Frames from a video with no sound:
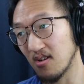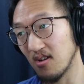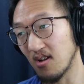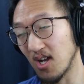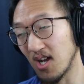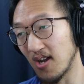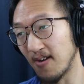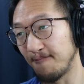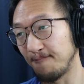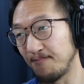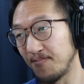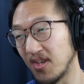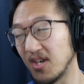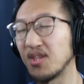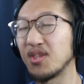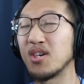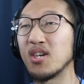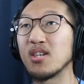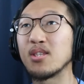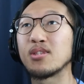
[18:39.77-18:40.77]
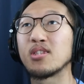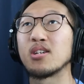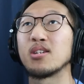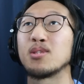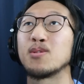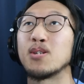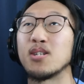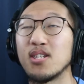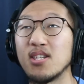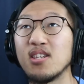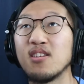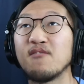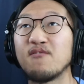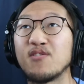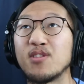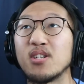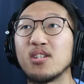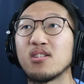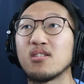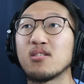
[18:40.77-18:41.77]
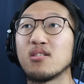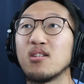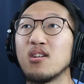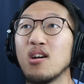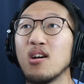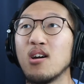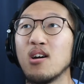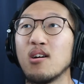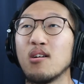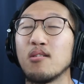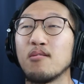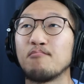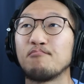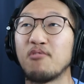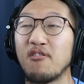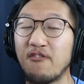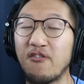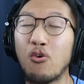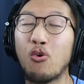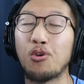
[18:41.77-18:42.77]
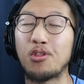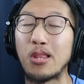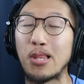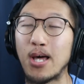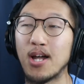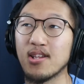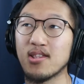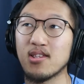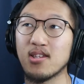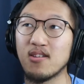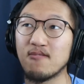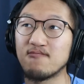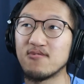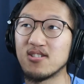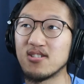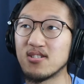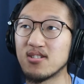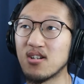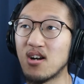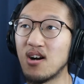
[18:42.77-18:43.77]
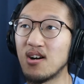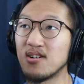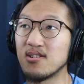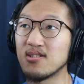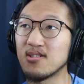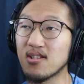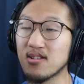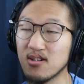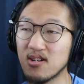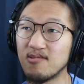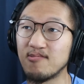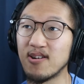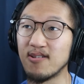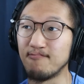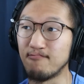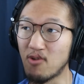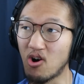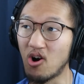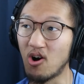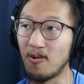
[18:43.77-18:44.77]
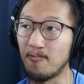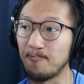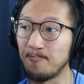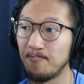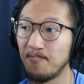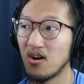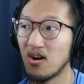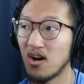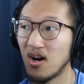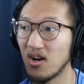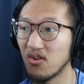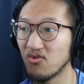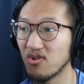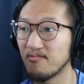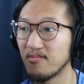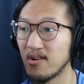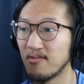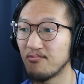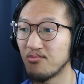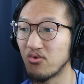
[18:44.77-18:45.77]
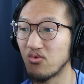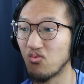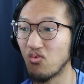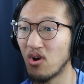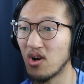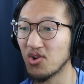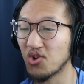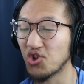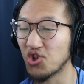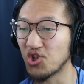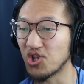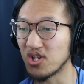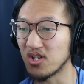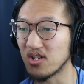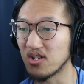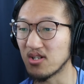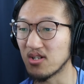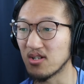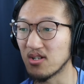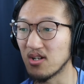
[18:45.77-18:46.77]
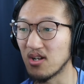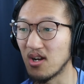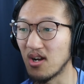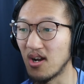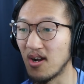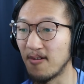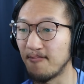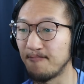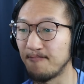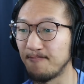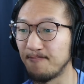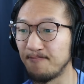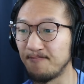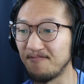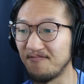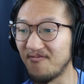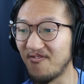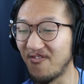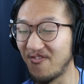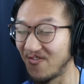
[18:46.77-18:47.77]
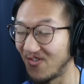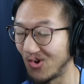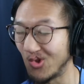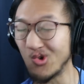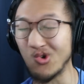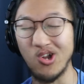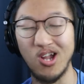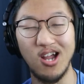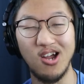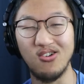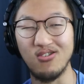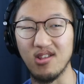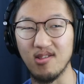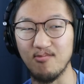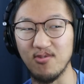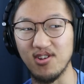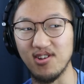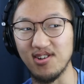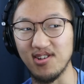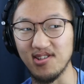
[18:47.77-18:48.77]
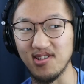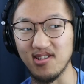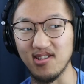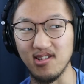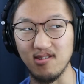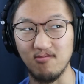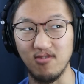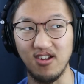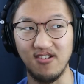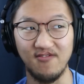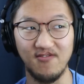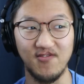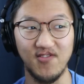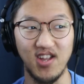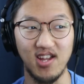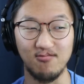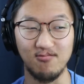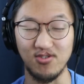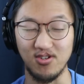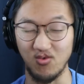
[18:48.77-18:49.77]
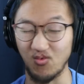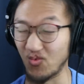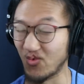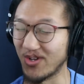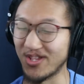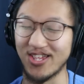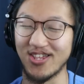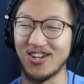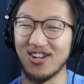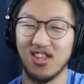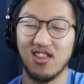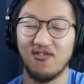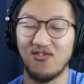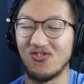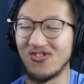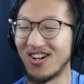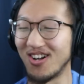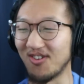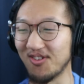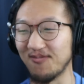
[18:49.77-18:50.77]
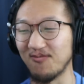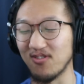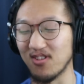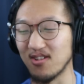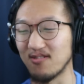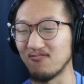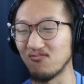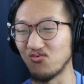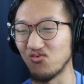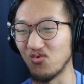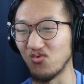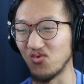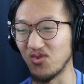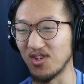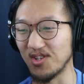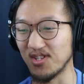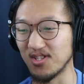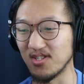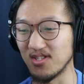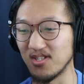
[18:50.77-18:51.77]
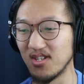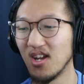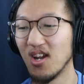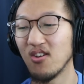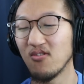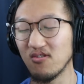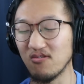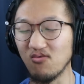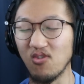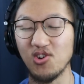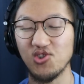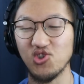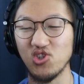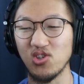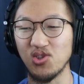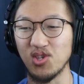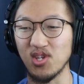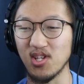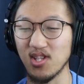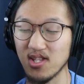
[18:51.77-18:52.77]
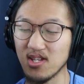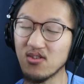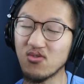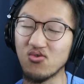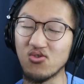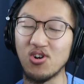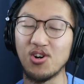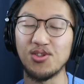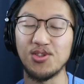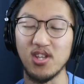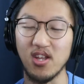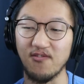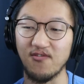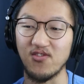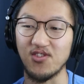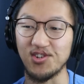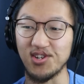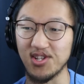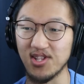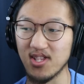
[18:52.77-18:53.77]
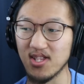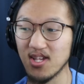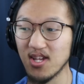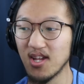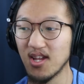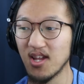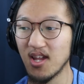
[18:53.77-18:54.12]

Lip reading: the evening before the last evening I saw my mom. I remember watching Fuller House, because my family really likes Full House for some reason. We're watching the sequel on Netflix,